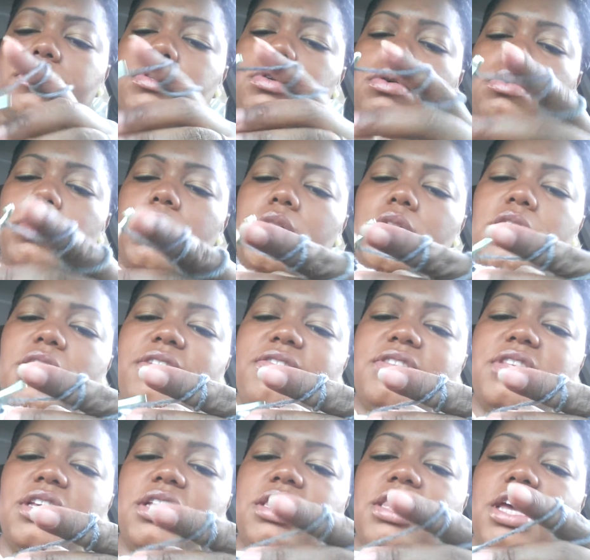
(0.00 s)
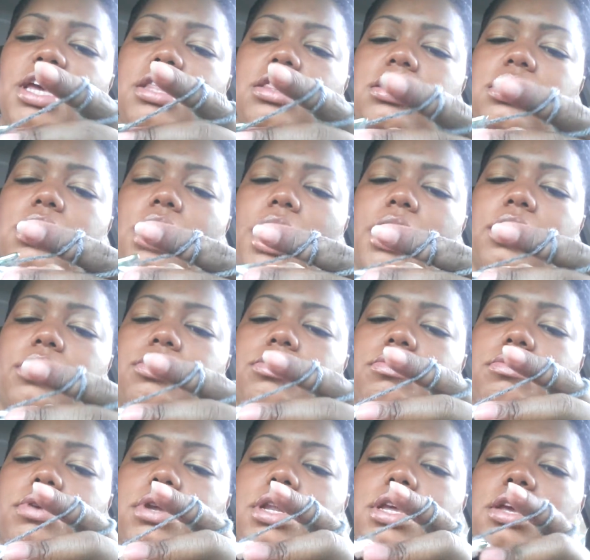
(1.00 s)
So it gives it that kind of
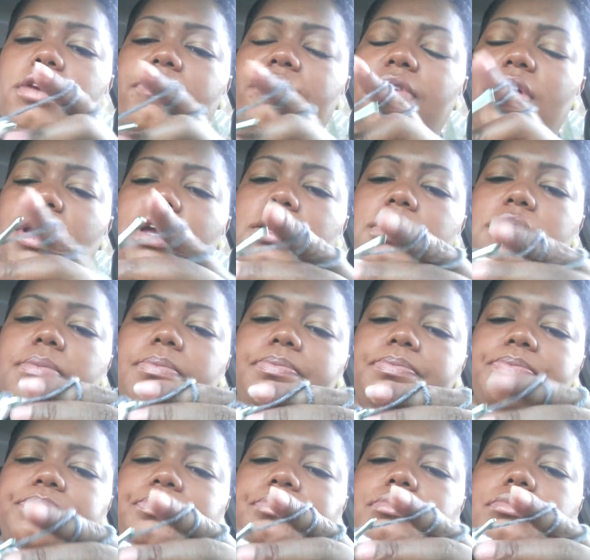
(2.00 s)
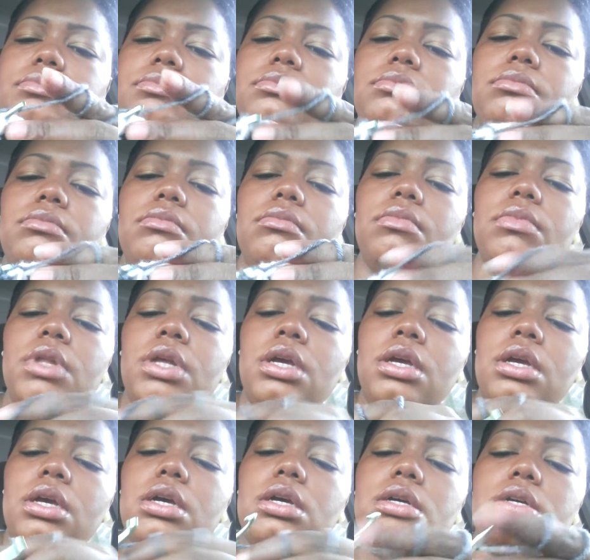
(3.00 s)
3D effect,
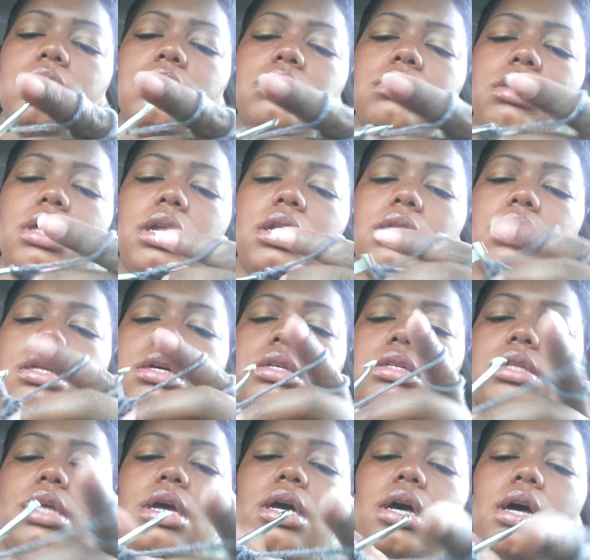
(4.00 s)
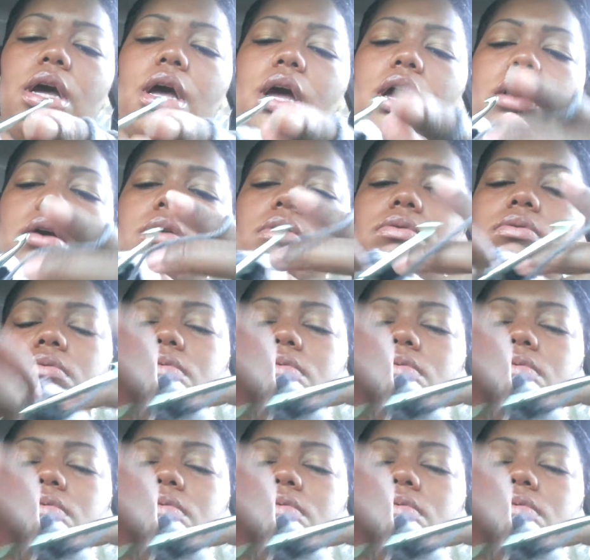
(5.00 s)
so that it looks like a goggle.